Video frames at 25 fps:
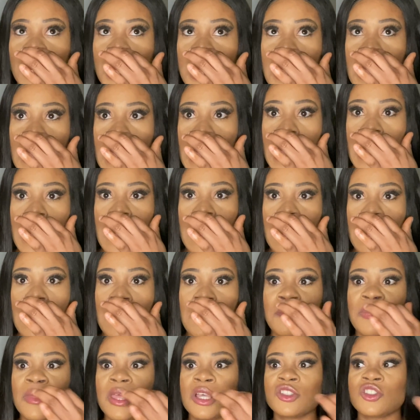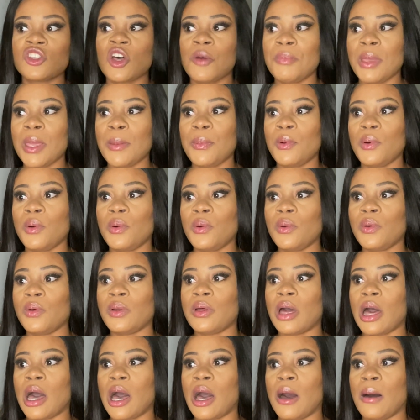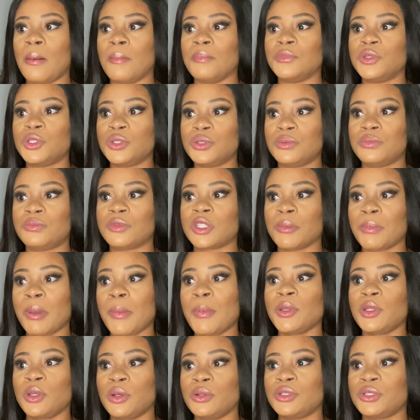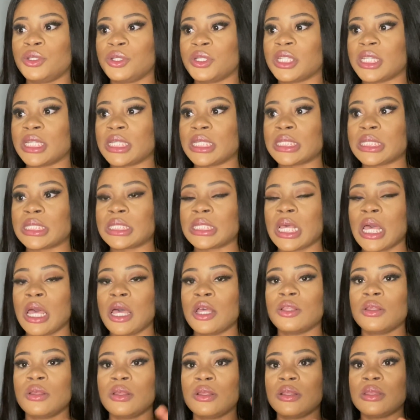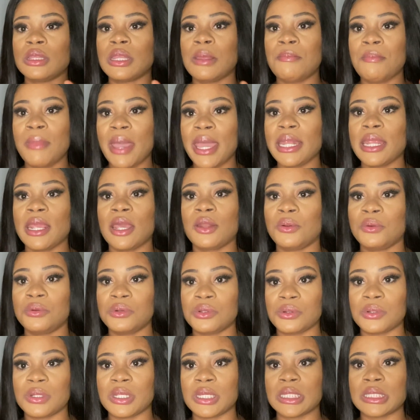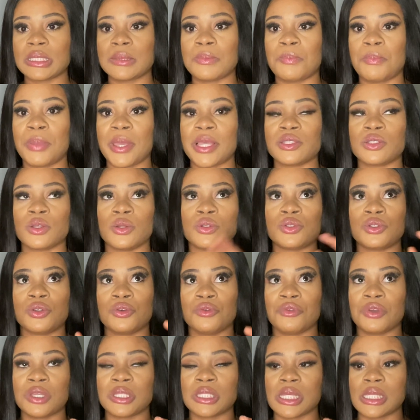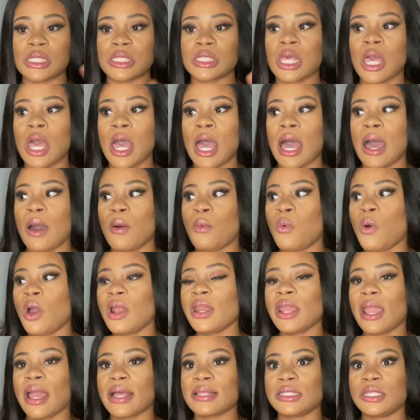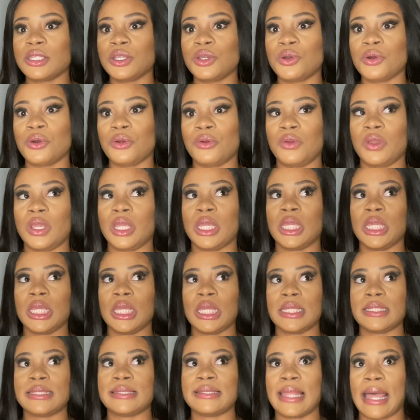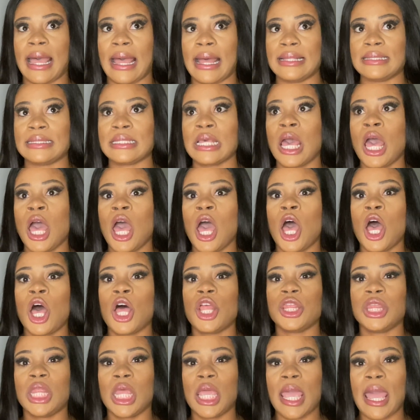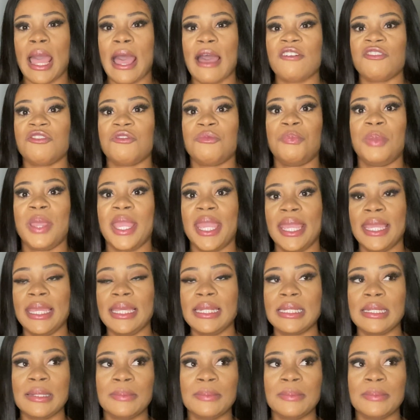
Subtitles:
Some people don't do this the men here don't do this based on two reasons. One category is that they have paid,